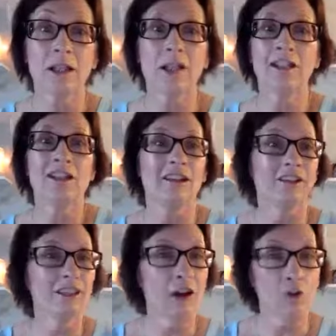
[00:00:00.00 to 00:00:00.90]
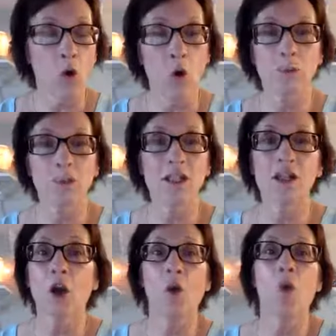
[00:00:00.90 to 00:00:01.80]
Do you love home
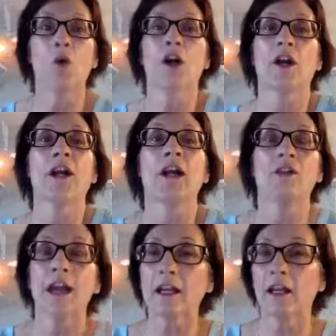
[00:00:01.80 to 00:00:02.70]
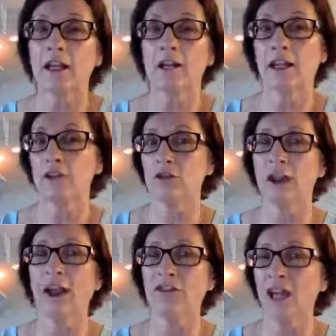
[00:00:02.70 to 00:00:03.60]
decor? That kind of thing. So you
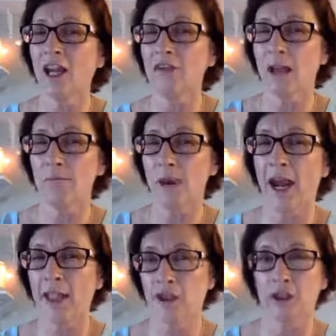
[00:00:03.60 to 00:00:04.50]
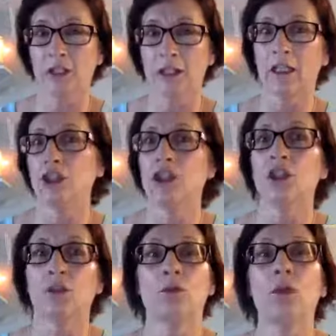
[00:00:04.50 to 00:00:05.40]
have to have that passion in
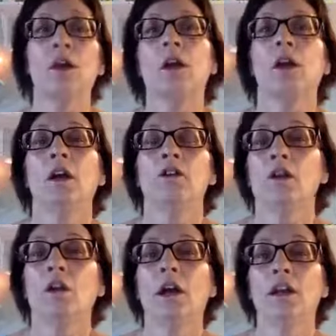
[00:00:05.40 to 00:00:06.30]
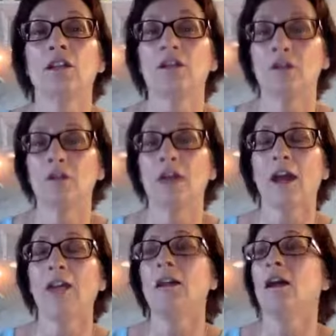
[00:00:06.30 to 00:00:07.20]
you to go ahead and do
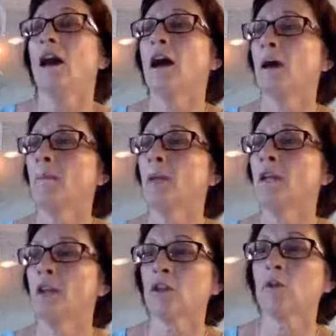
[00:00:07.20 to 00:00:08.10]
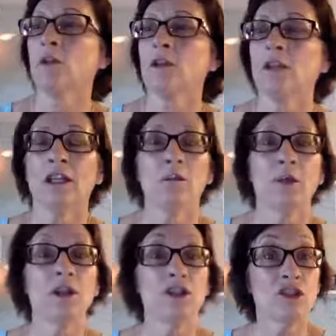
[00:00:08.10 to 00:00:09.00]
that. Another one to think
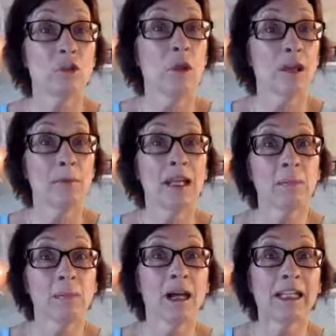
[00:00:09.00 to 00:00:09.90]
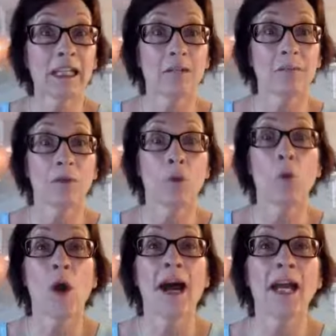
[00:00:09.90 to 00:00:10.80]
about is, do you want to make money?
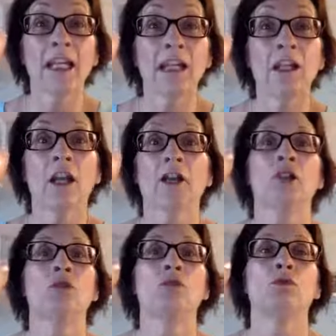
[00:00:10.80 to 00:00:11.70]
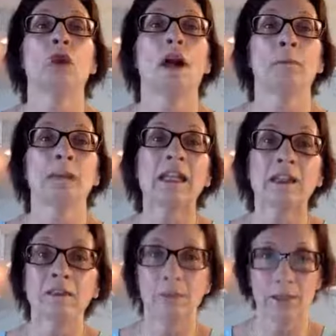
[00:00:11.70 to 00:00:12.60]
Why are you
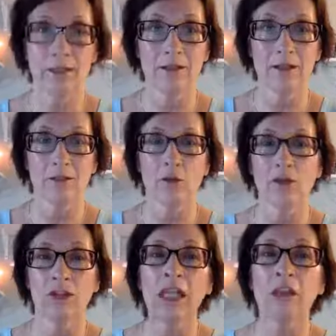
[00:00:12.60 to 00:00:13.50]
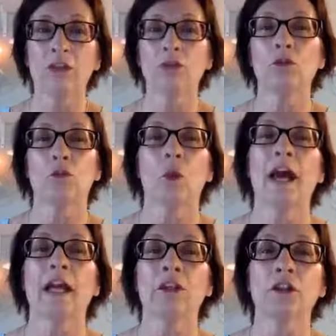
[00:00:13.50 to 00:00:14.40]
in the business? So think through,
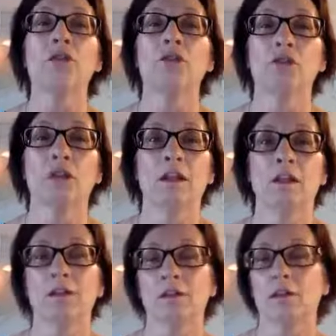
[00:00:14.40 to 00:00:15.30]
why are you doing this?